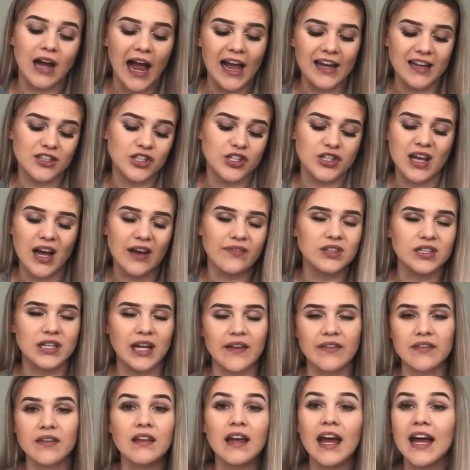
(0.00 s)
I just have to
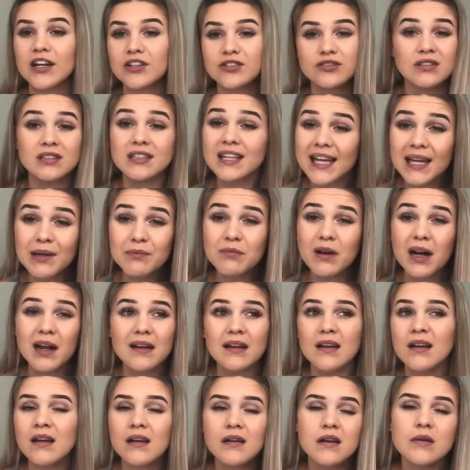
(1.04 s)
get the extra lean
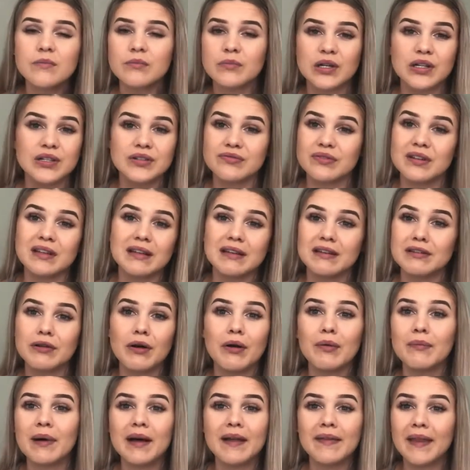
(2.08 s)
one, but it's really
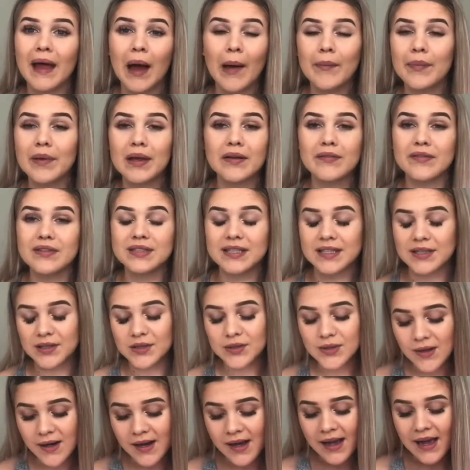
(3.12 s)
not that big of a
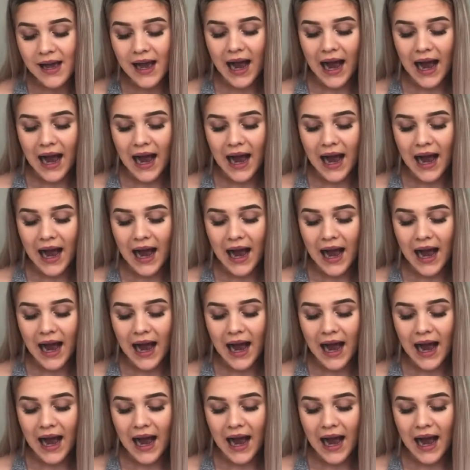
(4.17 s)
deal.